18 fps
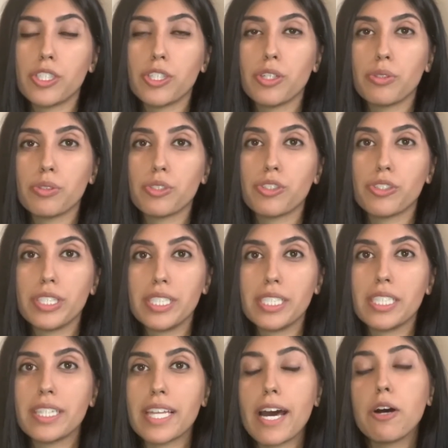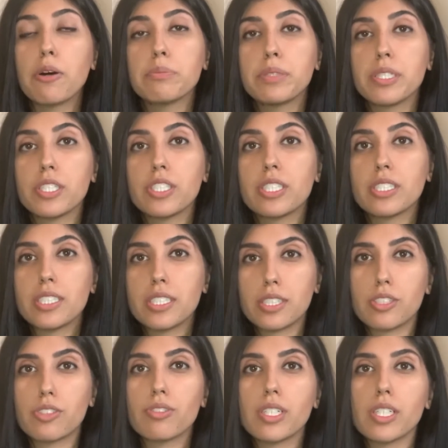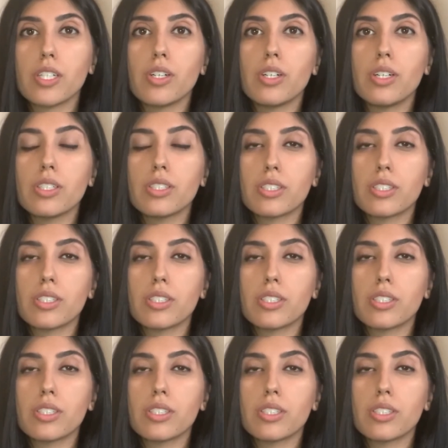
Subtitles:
who treated that optician sister-in-law,